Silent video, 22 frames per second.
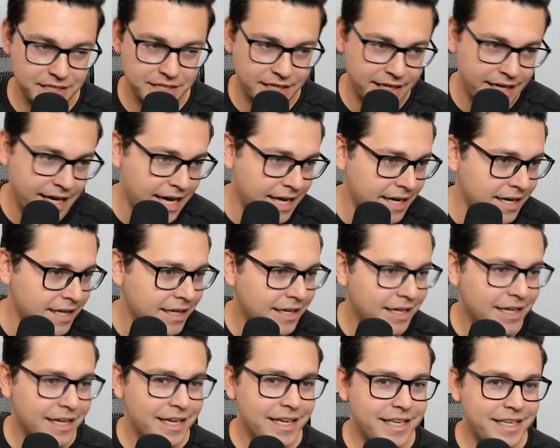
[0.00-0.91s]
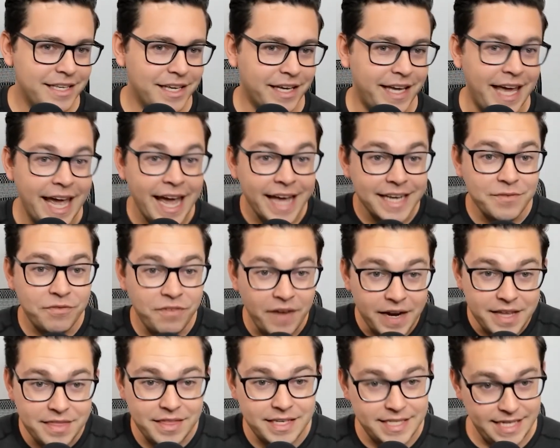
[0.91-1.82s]
again, you can't
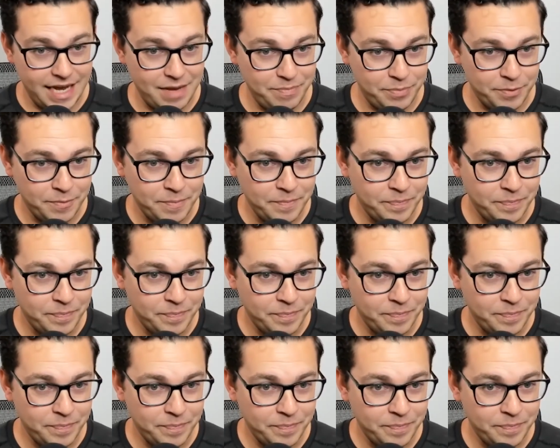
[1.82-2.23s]
fight the tape.